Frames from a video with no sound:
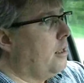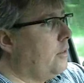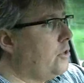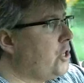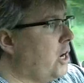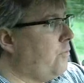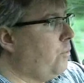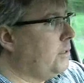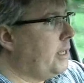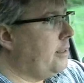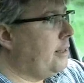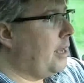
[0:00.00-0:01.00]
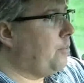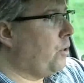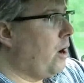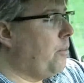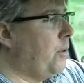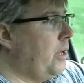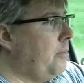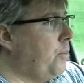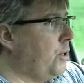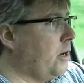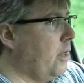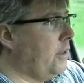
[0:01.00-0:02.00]
The sheriff will take that property,
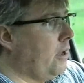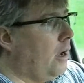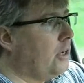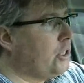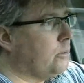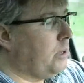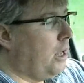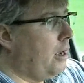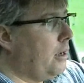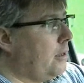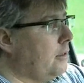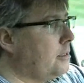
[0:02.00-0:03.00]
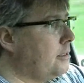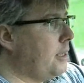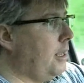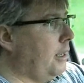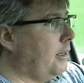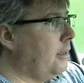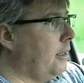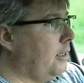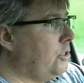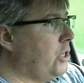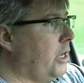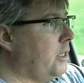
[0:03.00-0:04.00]
put it on the auction block, sell it in
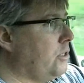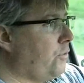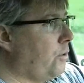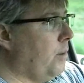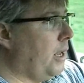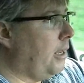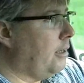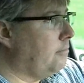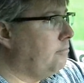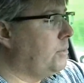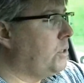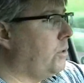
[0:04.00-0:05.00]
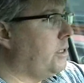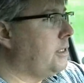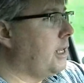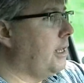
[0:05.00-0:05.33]
exchange for money. So he's